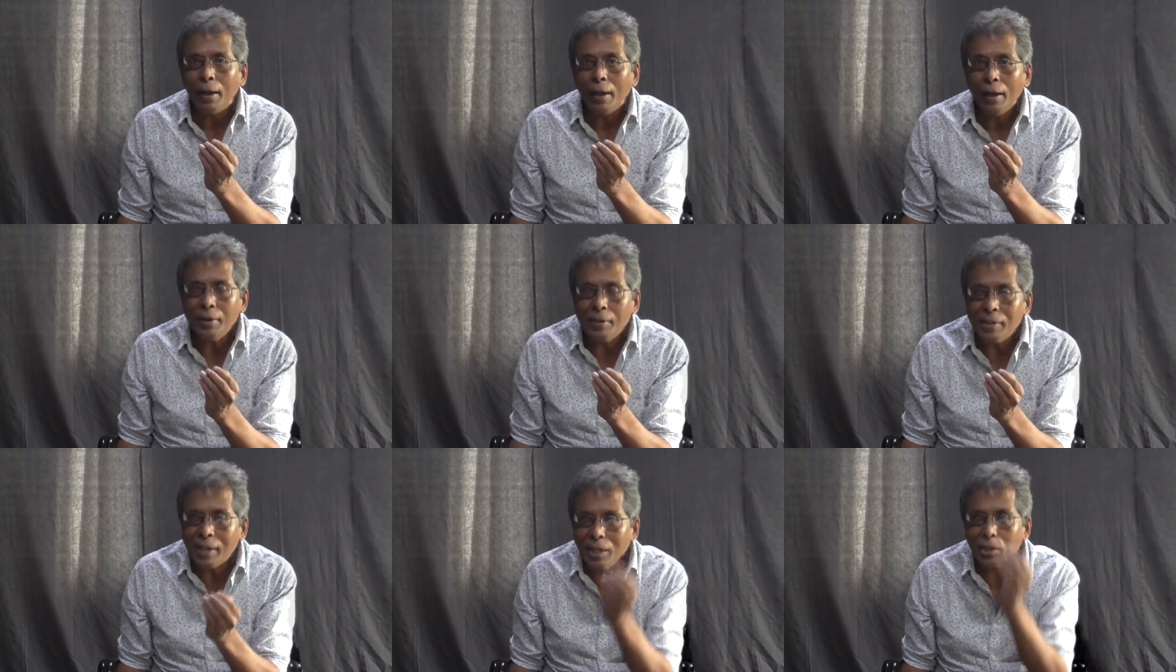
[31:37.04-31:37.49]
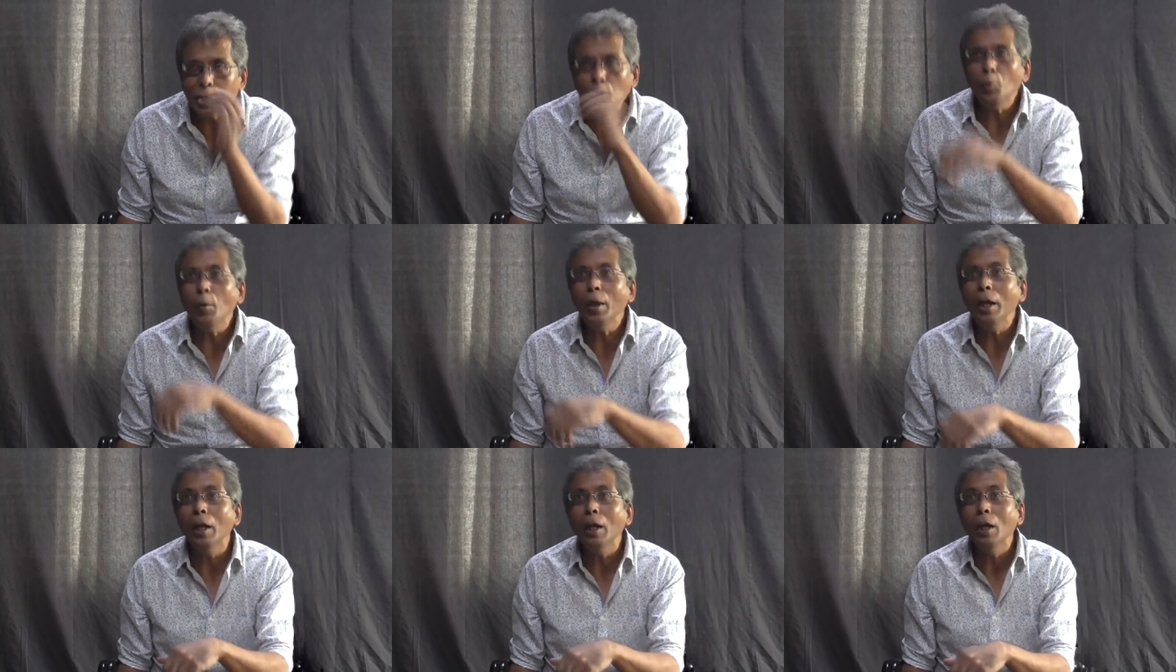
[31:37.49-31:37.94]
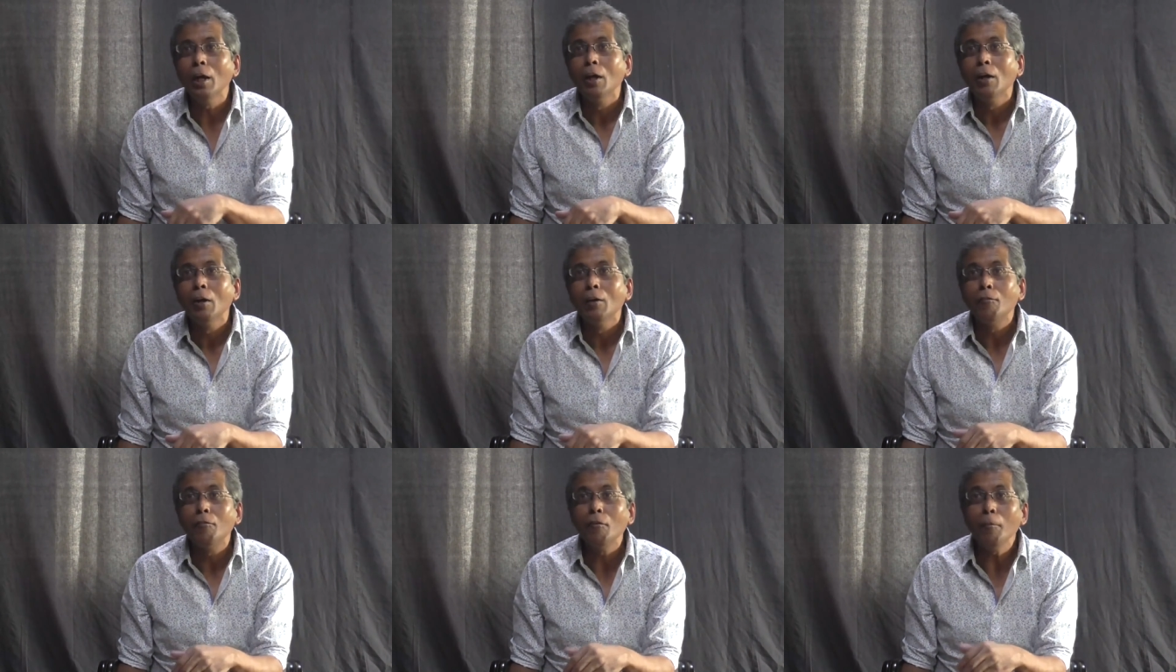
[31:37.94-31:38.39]
it takes away
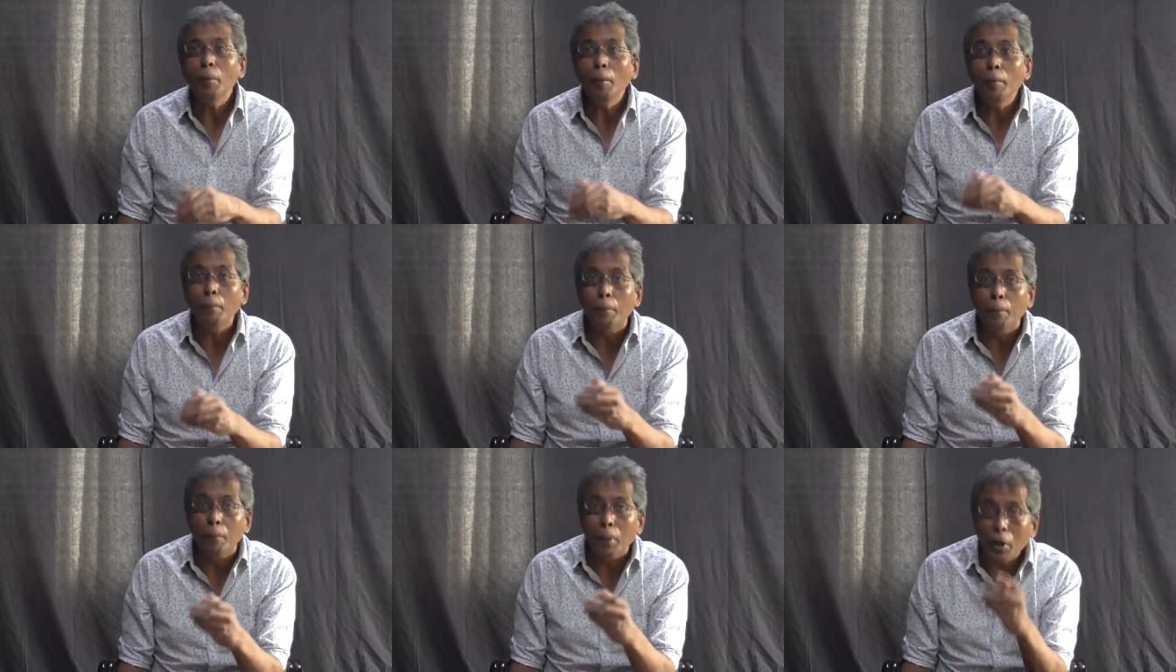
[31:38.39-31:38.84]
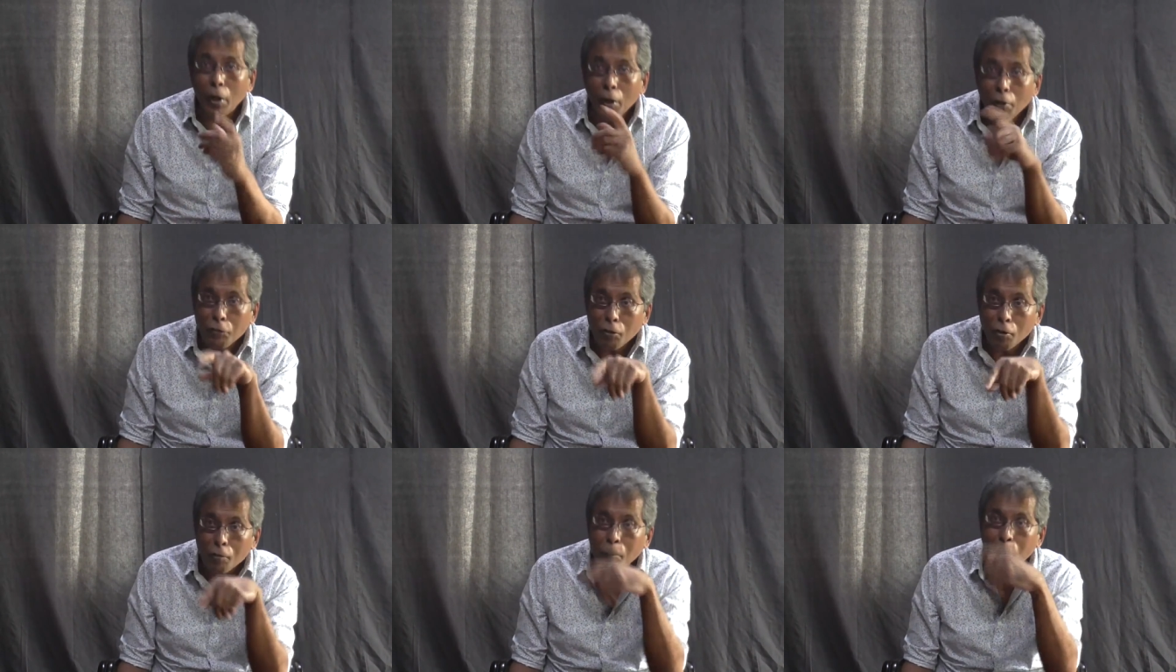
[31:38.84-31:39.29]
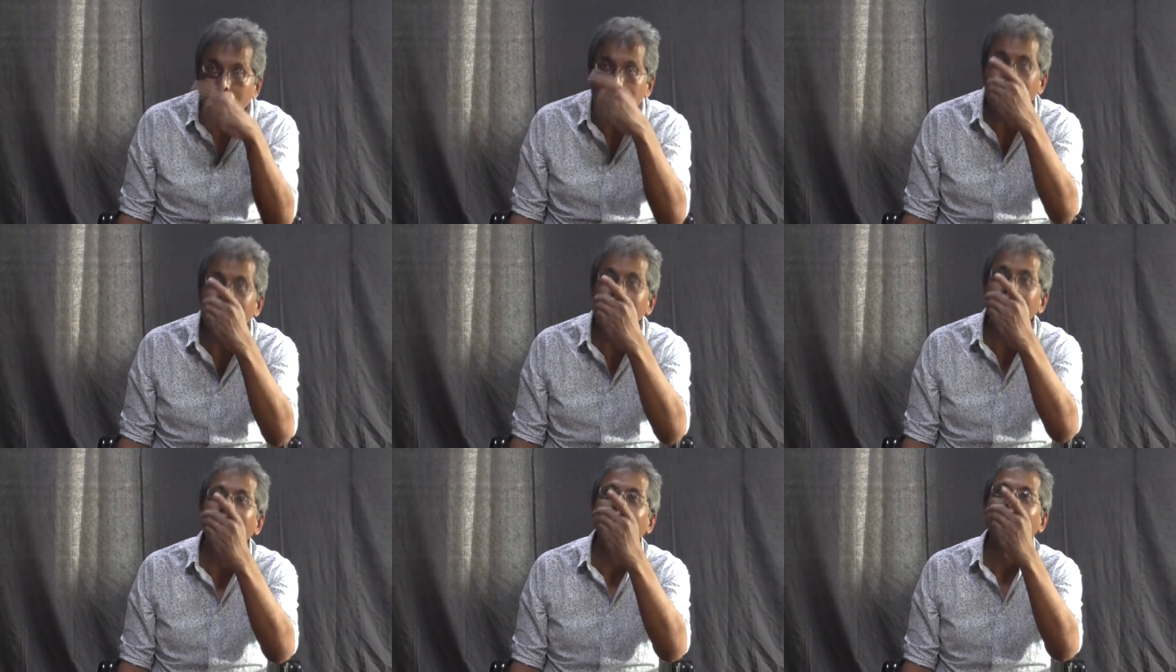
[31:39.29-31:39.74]
from the birth of
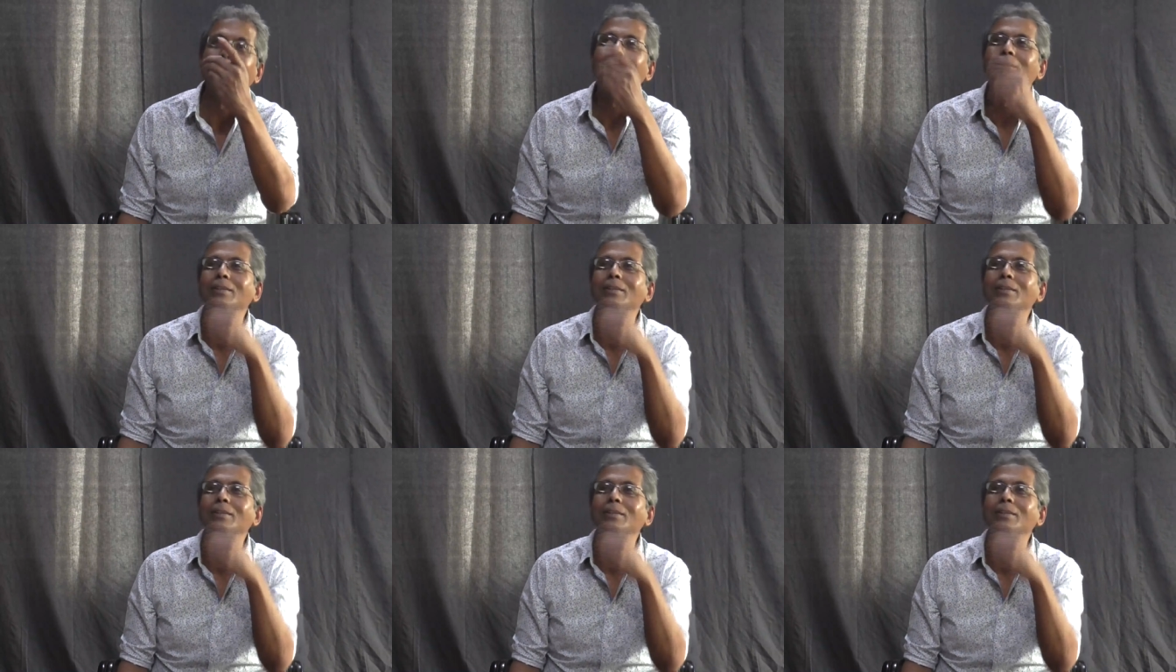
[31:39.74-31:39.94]
Buddha